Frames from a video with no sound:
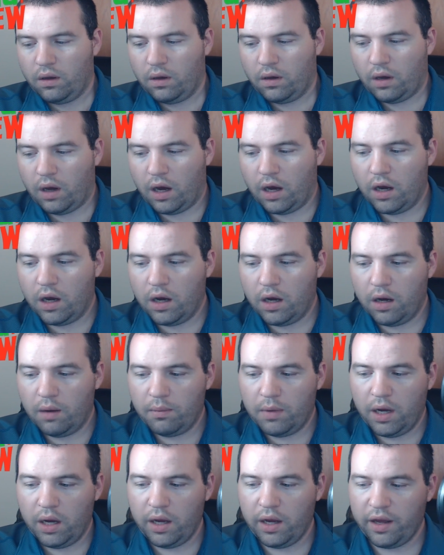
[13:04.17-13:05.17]

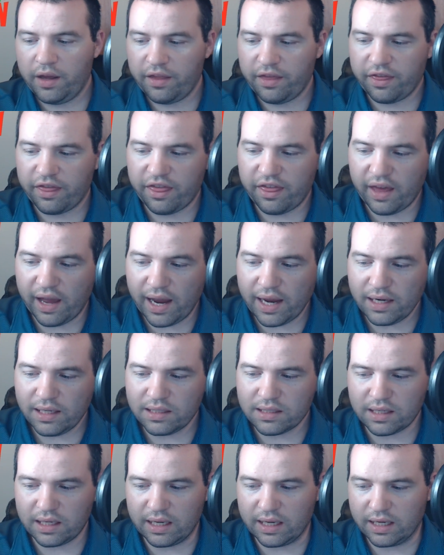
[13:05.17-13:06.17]
Um, that
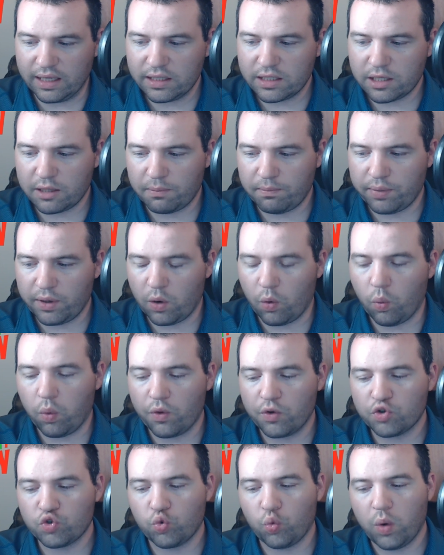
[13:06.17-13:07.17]
is it. But well,
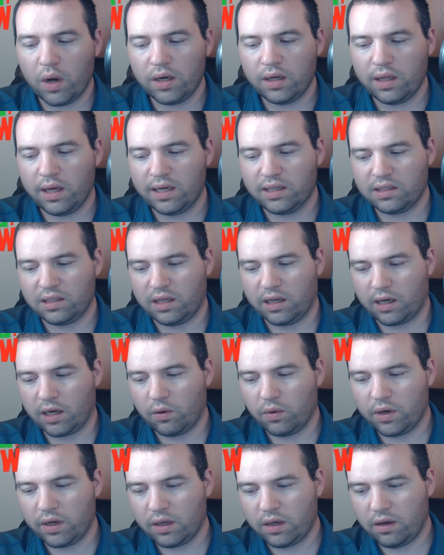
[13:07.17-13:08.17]
there's one last thing I
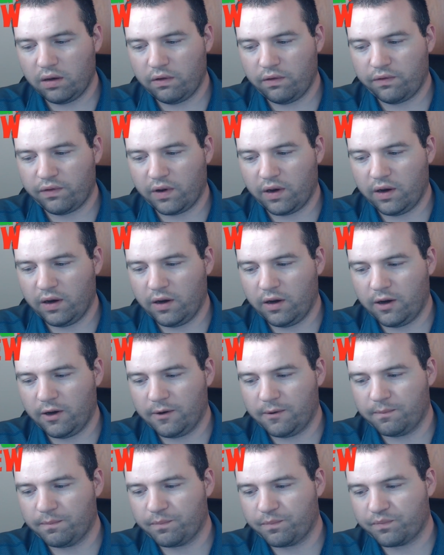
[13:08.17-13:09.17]
want to give.
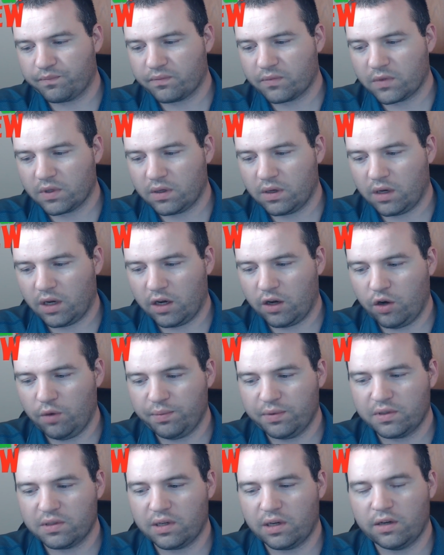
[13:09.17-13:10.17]
Um, I hope
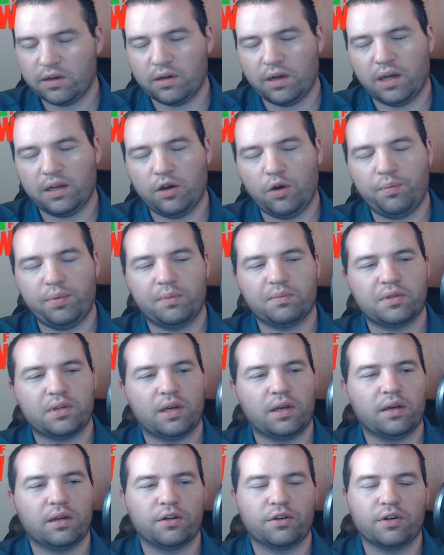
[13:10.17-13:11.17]
you say. I hope I'm
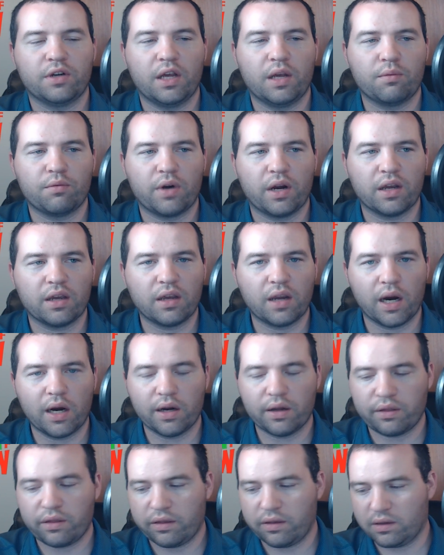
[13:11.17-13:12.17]
saying your name right,
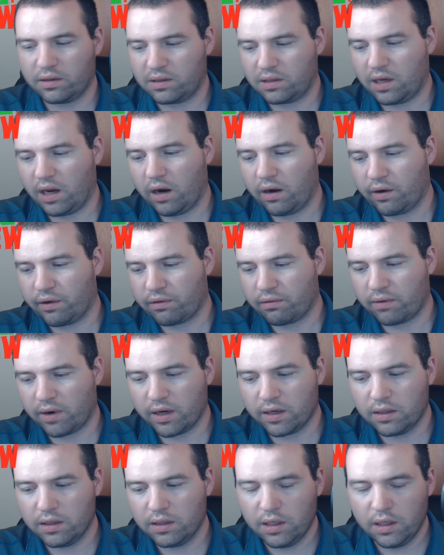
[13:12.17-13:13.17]
Gareth. It's Gareth,
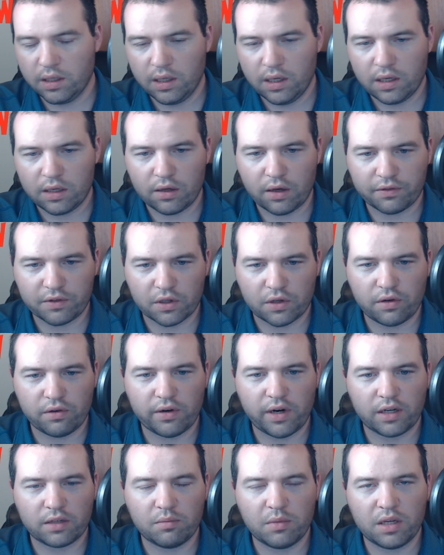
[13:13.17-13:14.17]
right? You have to
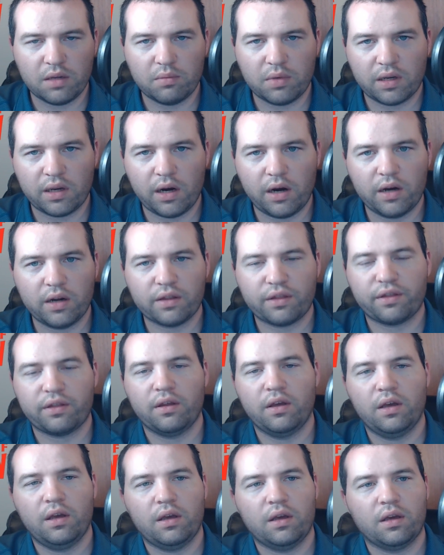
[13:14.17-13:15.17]
correct me, but Gareth
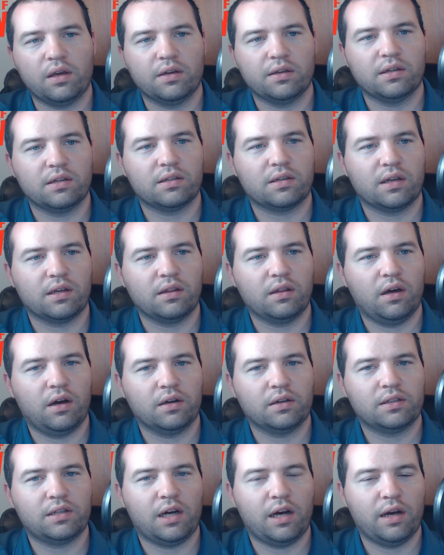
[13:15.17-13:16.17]
is a
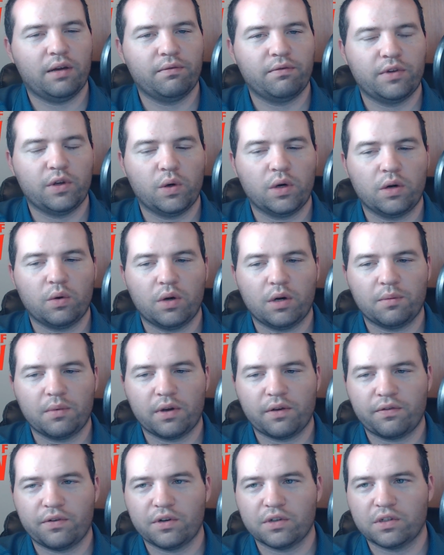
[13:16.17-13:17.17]
long-time viewer, one of my
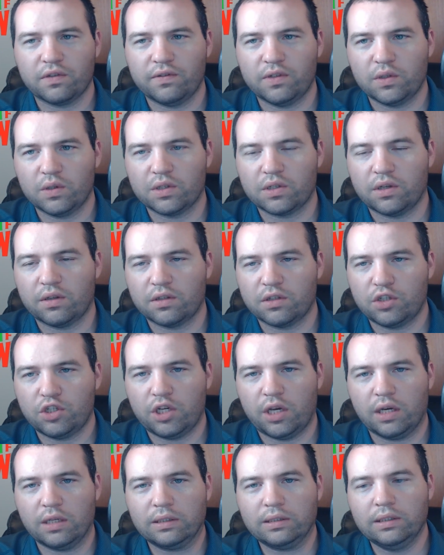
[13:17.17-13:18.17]
first viewers on this
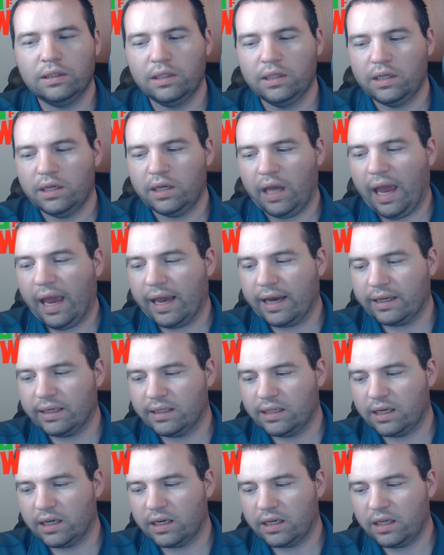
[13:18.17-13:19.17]
channel, and
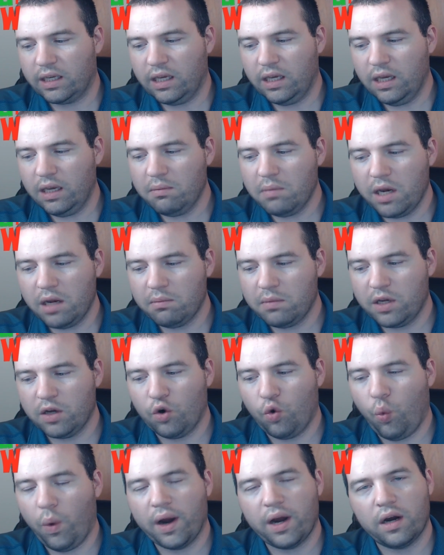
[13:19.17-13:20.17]
uh, he made me
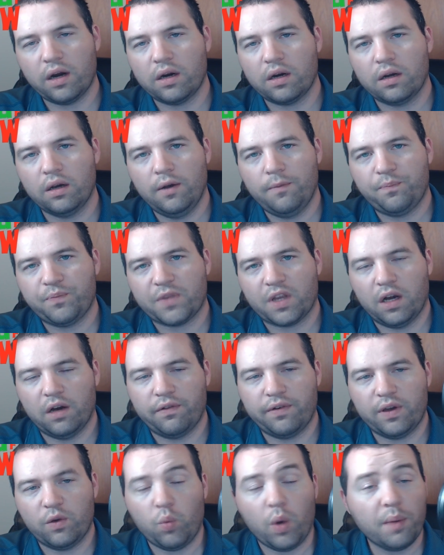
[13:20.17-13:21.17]
aware of
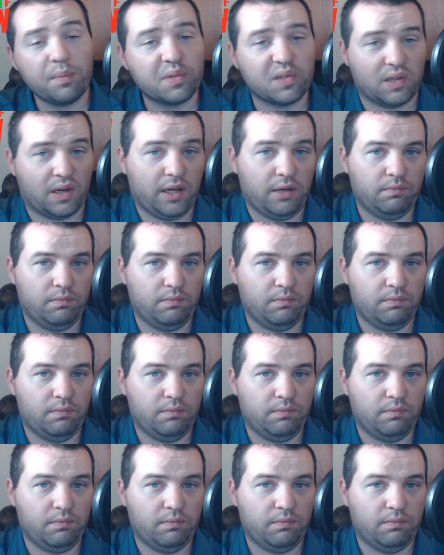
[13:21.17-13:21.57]
a website